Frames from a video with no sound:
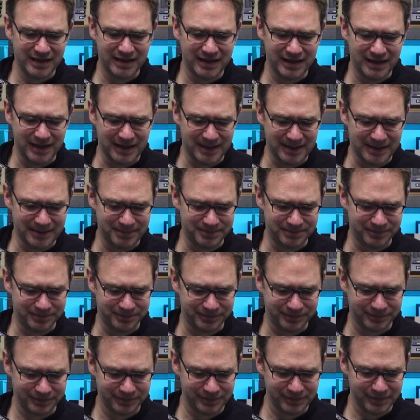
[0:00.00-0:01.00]
Um,
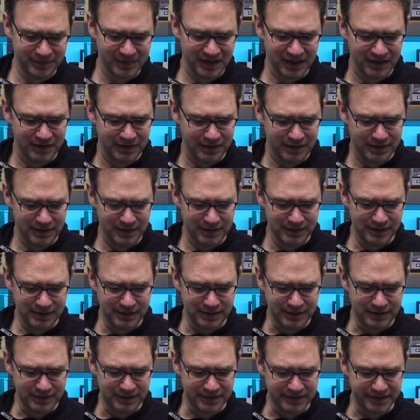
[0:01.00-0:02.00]

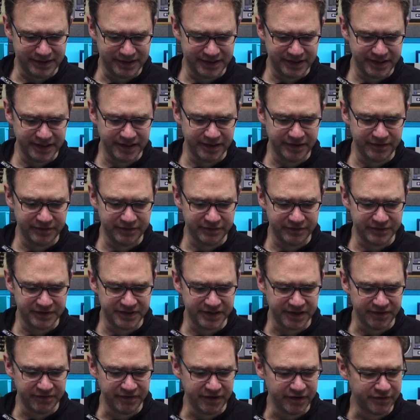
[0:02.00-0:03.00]
let's see if
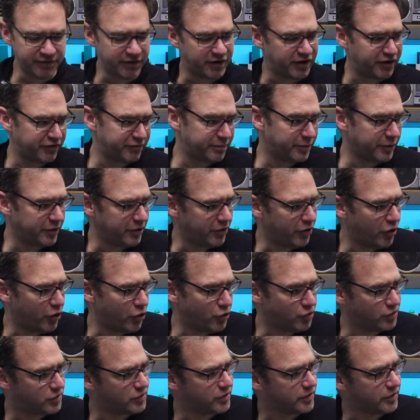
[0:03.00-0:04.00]

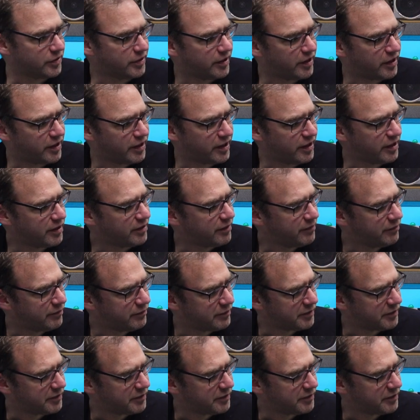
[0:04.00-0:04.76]
75.029